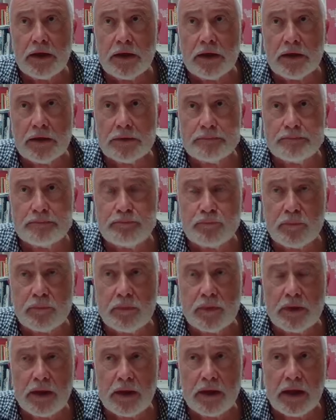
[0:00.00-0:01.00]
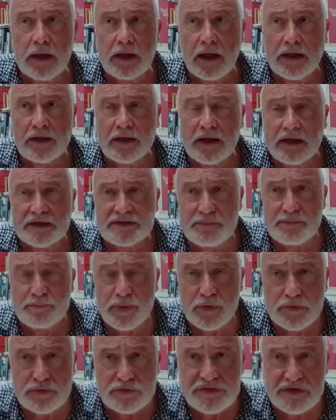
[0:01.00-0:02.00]
Um, and I
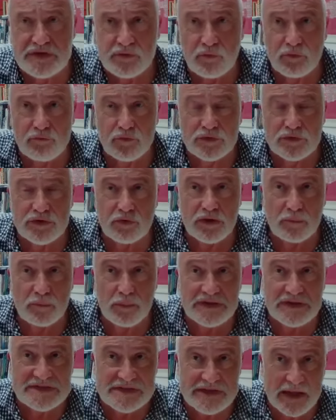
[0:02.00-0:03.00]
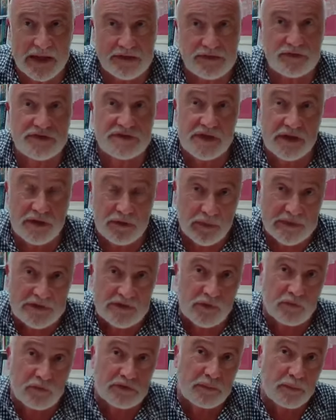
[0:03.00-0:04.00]
suppose if we're talking about statues here, we
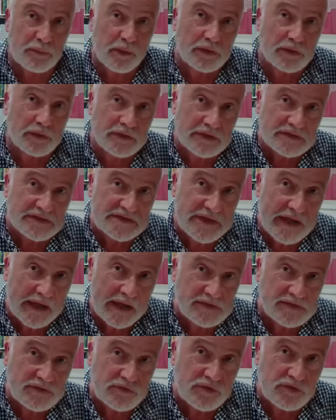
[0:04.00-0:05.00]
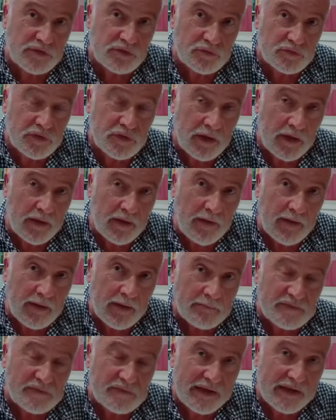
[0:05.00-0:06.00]
talked about a statue to,
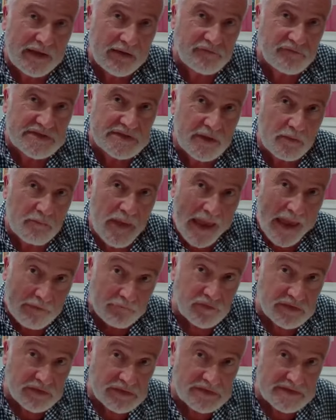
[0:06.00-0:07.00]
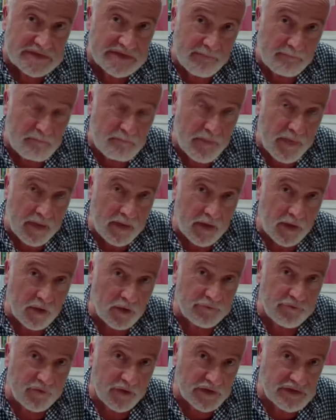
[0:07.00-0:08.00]
uh, to give some evidence
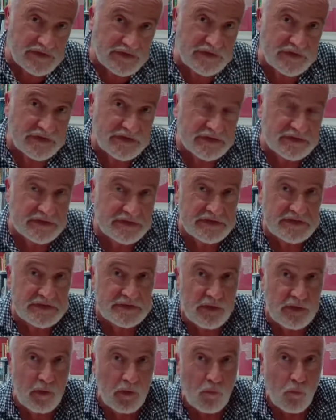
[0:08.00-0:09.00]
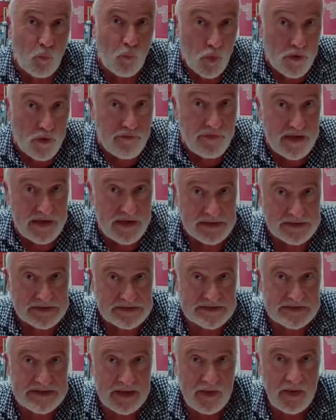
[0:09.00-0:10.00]
of Hutcheson's
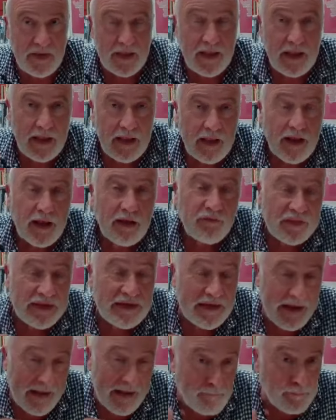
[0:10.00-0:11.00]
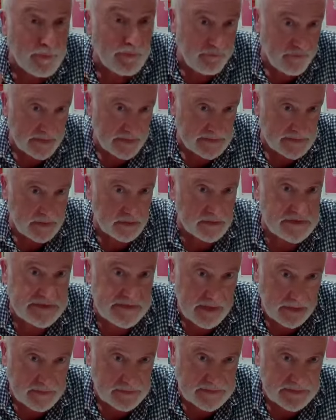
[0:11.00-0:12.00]
worthiness, I think it amplifies our
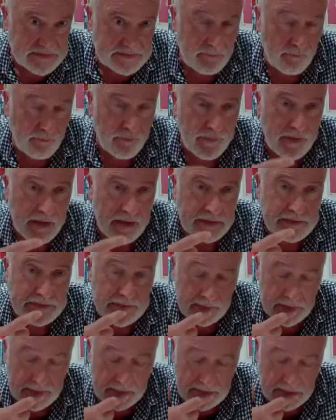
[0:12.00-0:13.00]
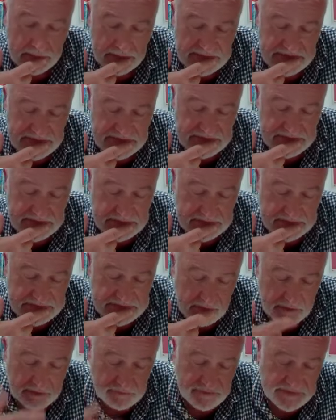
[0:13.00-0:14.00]
sense that, that Hutcheson
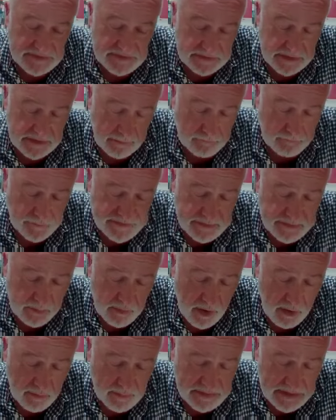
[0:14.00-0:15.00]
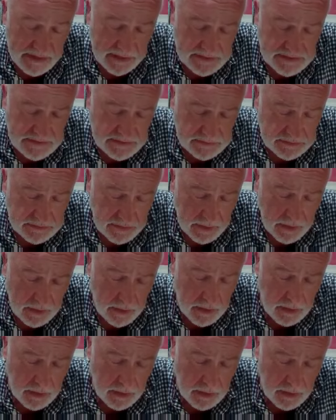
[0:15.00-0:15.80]
deserves um, some commendation.